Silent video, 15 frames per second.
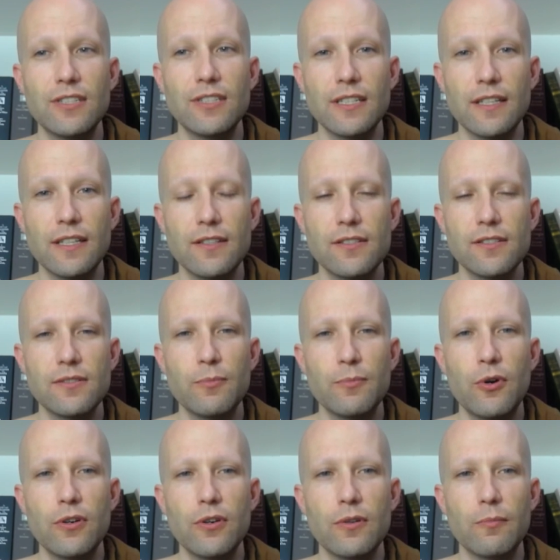And this is
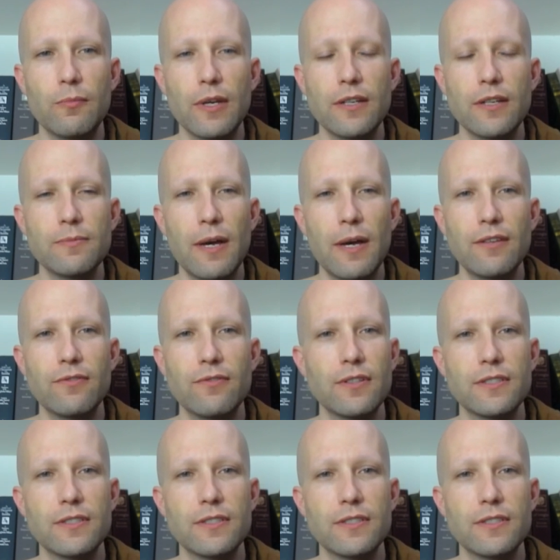important, because mindfulness